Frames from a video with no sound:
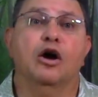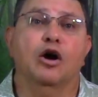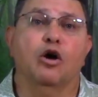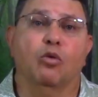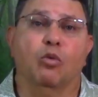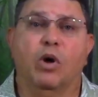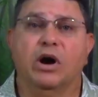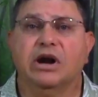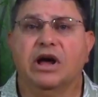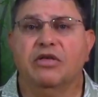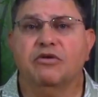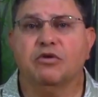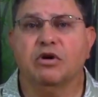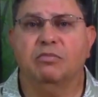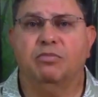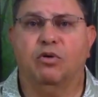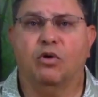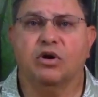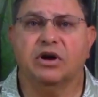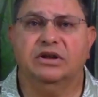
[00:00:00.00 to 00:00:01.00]
One other
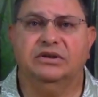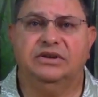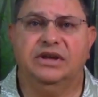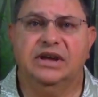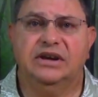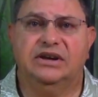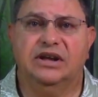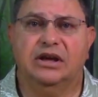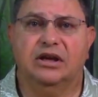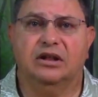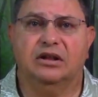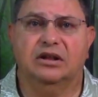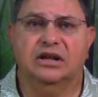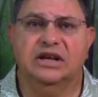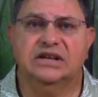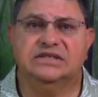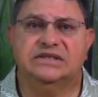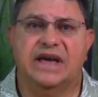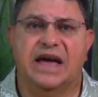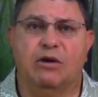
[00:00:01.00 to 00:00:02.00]
important detail
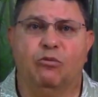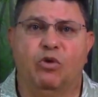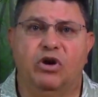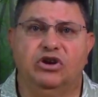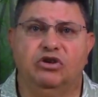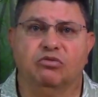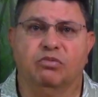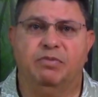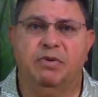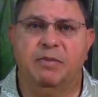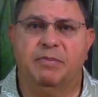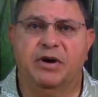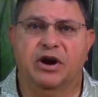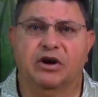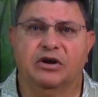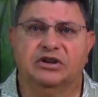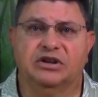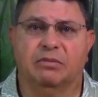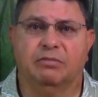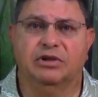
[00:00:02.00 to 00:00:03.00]
is that when you
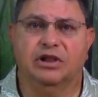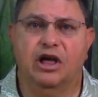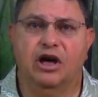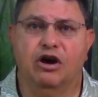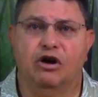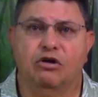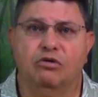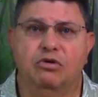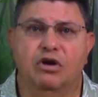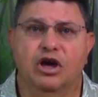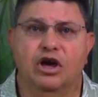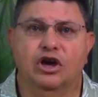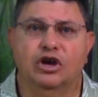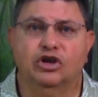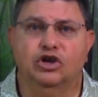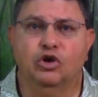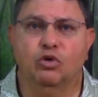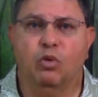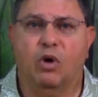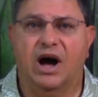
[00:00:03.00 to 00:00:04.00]
prepare to blow,
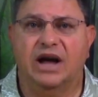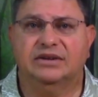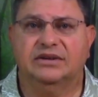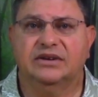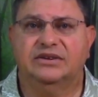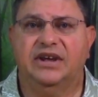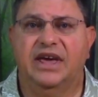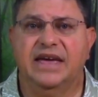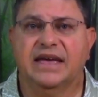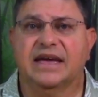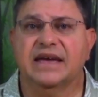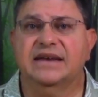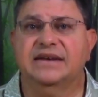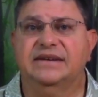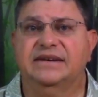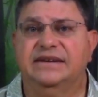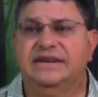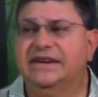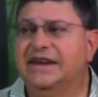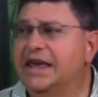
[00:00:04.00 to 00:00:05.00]
you want to take a
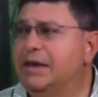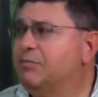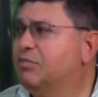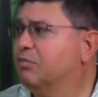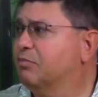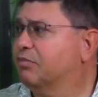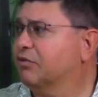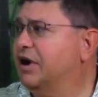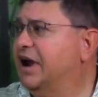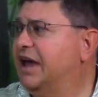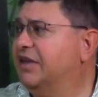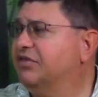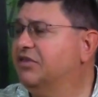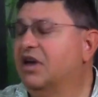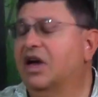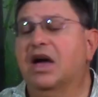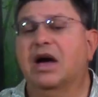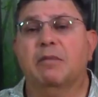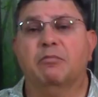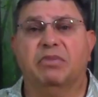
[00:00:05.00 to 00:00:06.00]
deep breath,
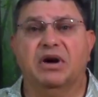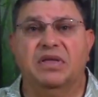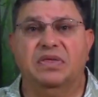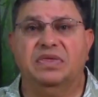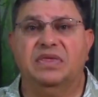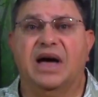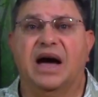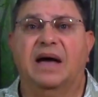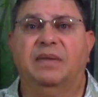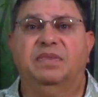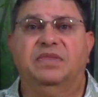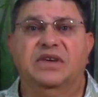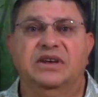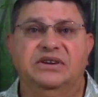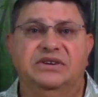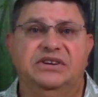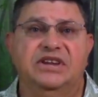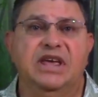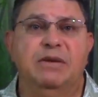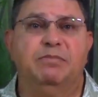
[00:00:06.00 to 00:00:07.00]
but not the
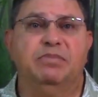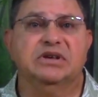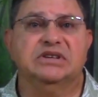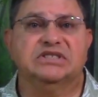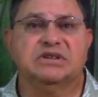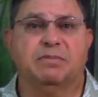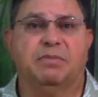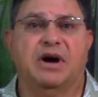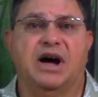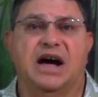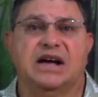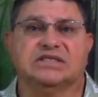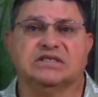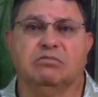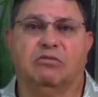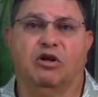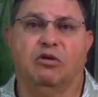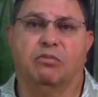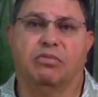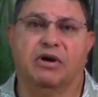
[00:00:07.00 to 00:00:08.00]
deepest
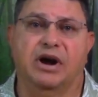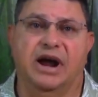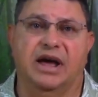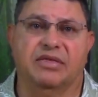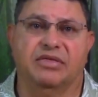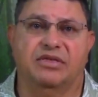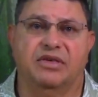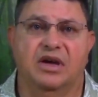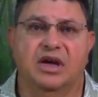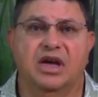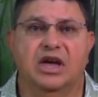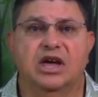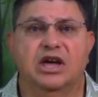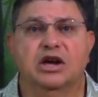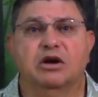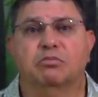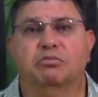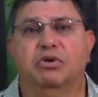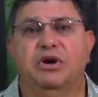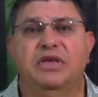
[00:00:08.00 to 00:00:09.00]
possible breath.
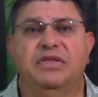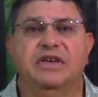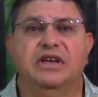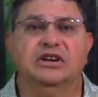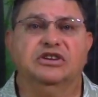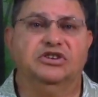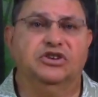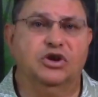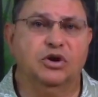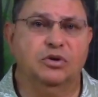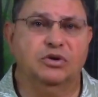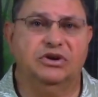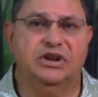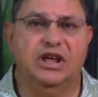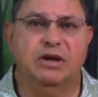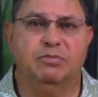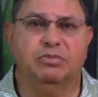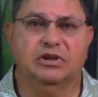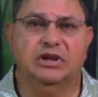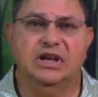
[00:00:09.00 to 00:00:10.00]
Breathing too
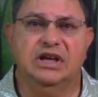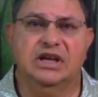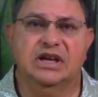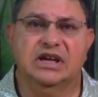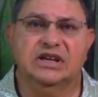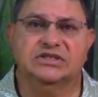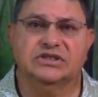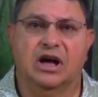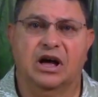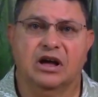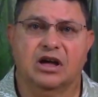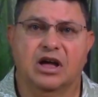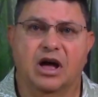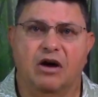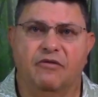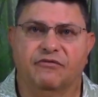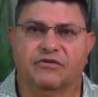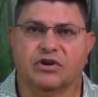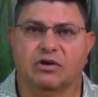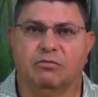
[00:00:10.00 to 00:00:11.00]
deeply is
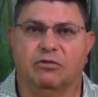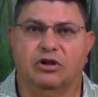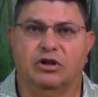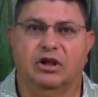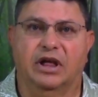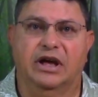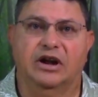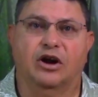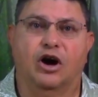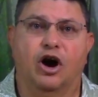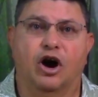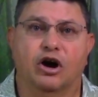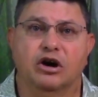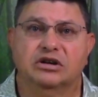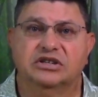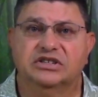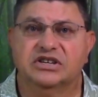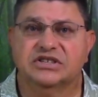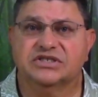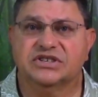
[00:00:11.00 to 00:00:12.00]
uncomfortable and
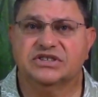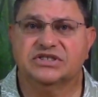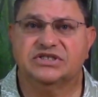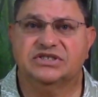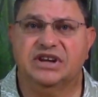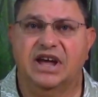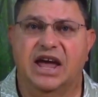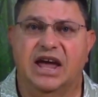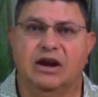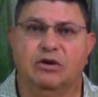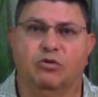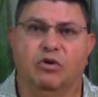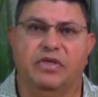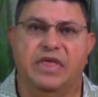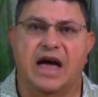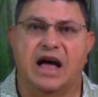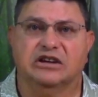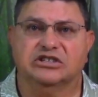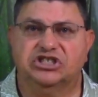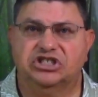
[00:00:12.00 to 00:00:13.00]
hard to sustain
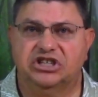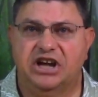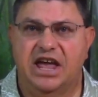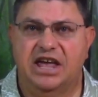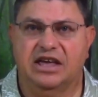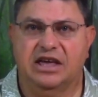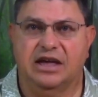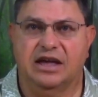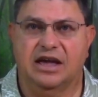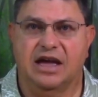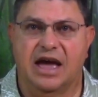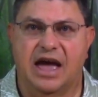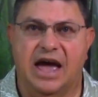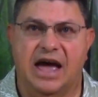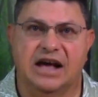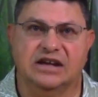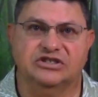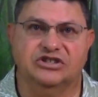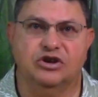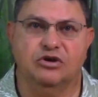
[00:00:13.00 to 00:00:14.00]
without shaking
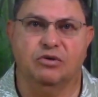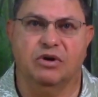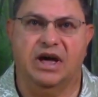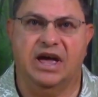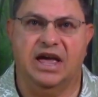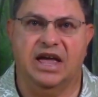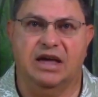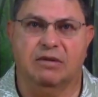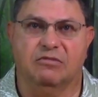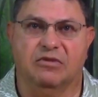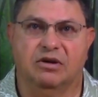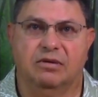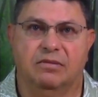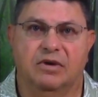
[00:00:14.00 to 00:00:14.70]
as you aim.